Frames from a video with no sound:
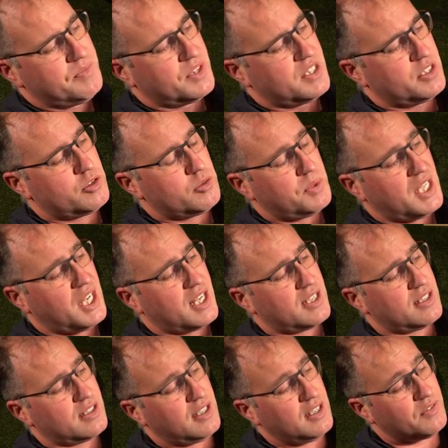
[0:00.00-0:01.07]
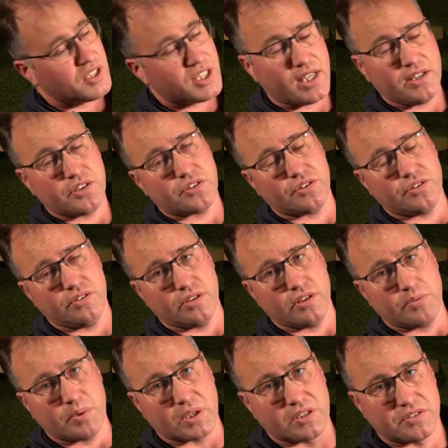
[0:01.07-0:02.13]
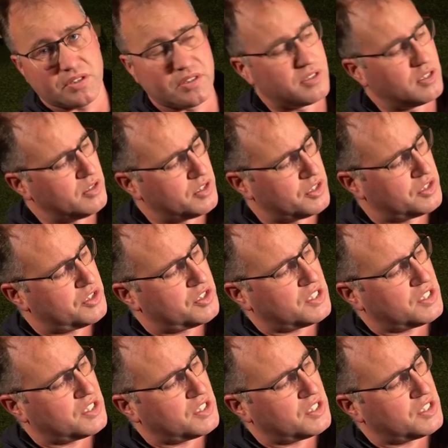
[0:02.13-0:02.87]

This will be harder to navigate to because there's a lot of